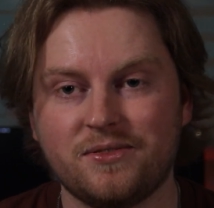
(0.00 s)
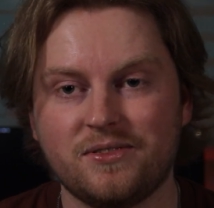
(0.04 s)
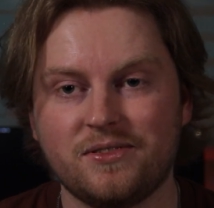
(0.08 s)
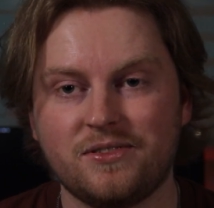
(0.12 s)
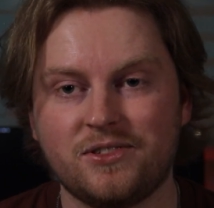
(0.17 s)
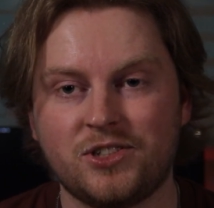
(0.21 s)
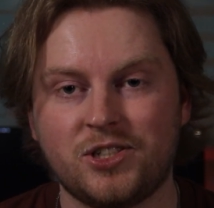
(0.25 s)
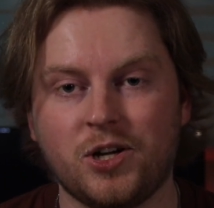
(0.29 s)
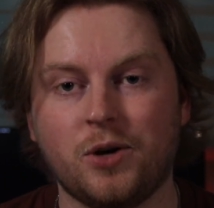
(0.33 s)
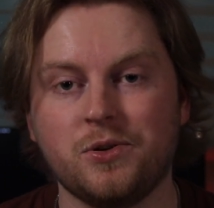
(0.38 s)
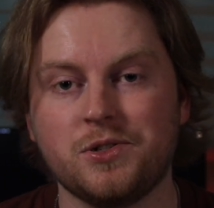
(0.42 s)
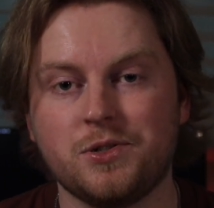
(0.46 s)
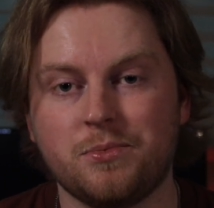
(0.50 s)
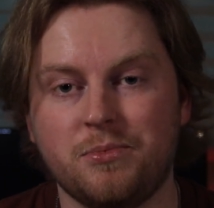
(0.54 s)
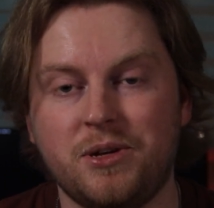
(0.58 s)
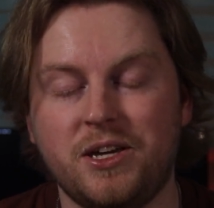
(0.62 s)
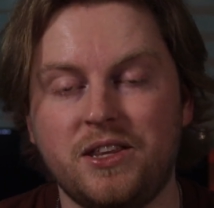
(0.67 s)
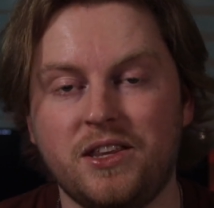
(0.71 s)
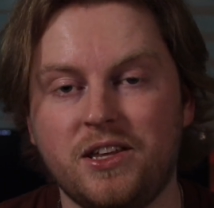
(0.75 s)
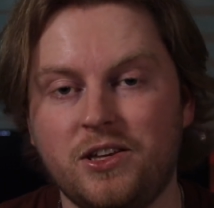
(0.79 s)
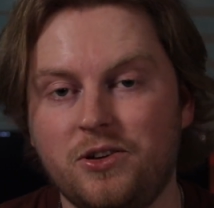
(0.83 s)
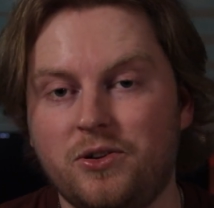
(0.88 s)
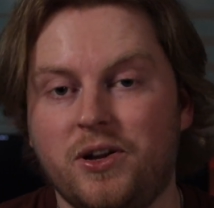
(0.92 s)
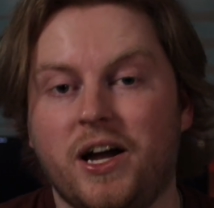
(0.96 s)
shows me
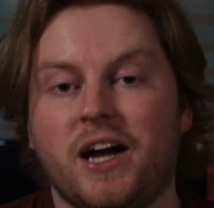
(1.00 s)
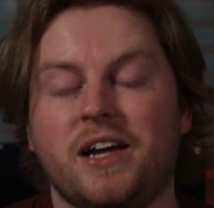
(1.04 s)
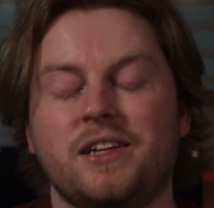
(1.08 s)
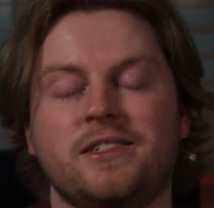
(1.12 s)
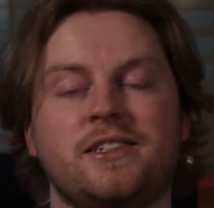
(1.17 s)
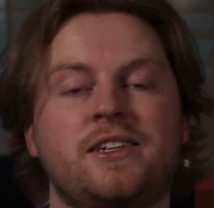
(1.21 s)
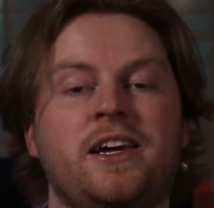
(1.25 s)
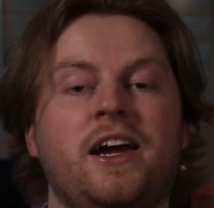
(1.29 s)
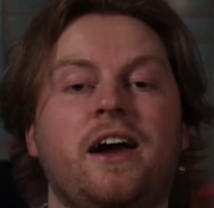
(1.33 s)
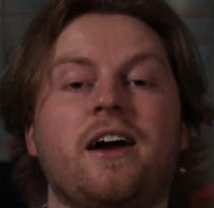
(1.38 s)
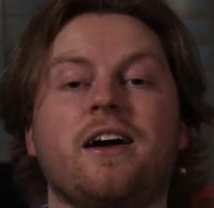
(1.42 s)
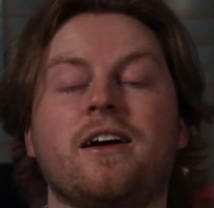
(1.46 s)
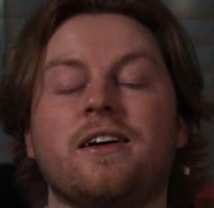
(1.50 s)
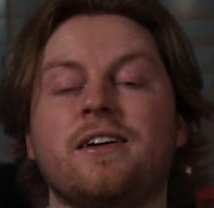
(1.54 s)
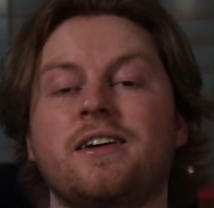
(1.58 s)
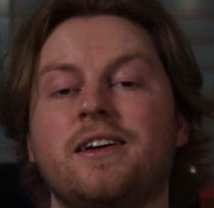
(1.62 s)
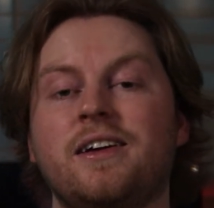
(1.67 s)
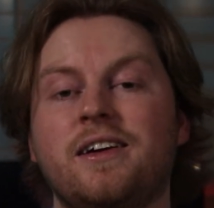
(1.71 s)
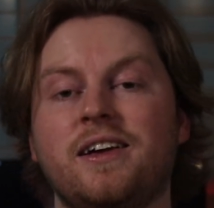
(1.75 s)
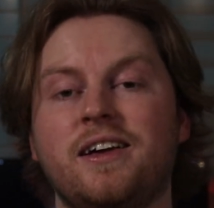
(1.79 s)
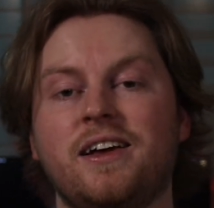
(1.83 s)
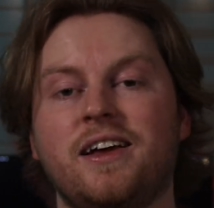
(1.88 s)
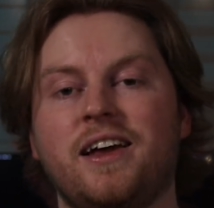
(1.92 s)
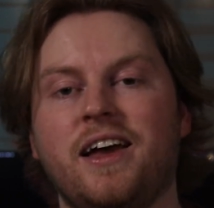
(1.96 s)
that you guys care
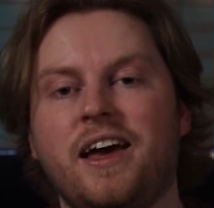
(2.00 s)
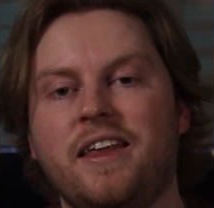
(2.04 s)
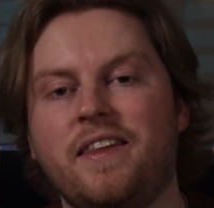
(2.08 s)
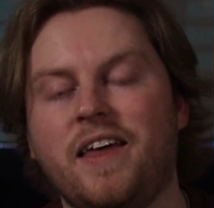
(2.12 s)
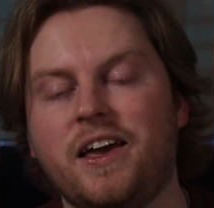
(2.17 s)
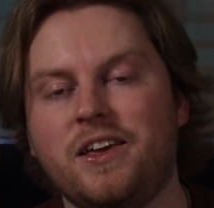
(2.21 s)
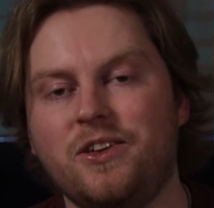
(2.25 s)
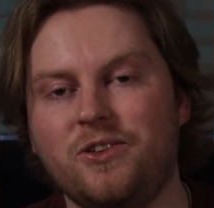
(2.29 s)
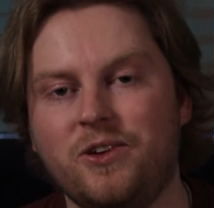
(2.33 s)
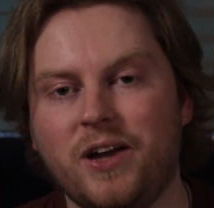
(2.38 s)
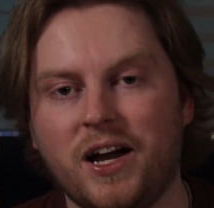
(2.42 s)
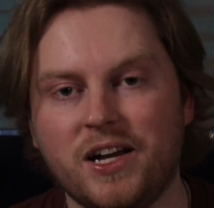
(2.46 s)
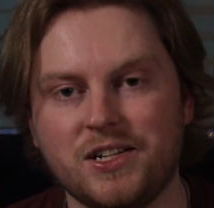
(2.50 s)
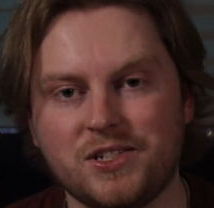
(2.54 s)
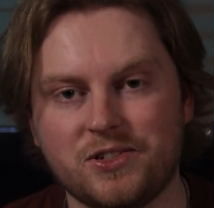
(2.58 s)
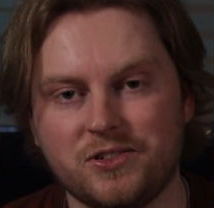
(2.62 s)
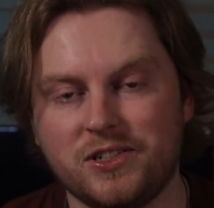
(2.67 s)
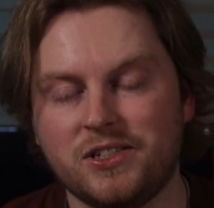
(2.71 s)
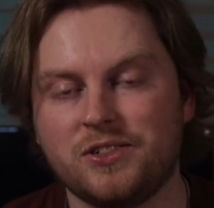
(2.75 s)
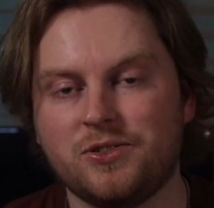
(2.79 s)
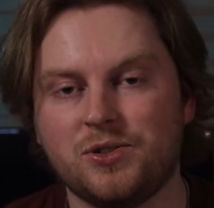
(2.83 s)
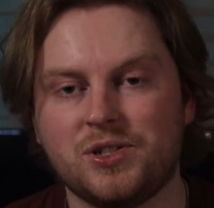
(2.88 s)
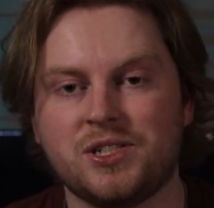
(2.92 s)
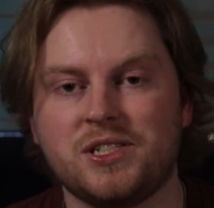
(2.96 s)
and that you guys are
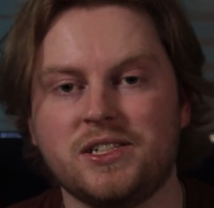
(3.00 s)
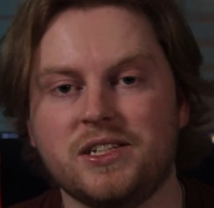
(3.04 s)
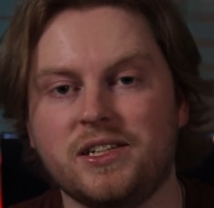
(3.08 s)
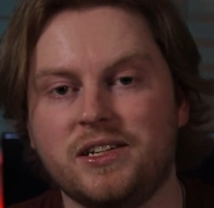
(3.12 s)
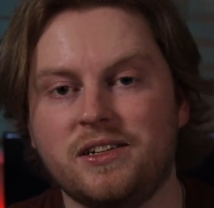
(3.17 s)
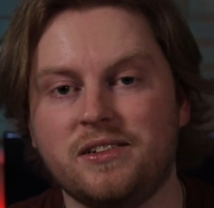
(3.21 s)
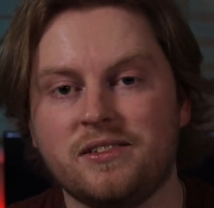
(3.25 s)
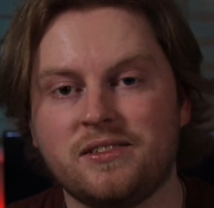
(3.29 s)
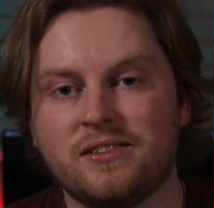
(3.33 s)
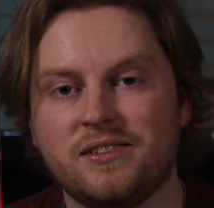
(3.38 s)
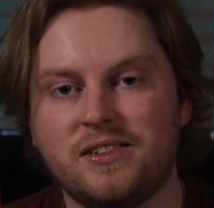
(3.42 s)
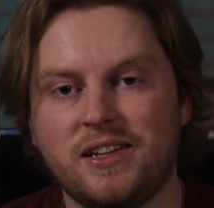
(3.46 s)
interested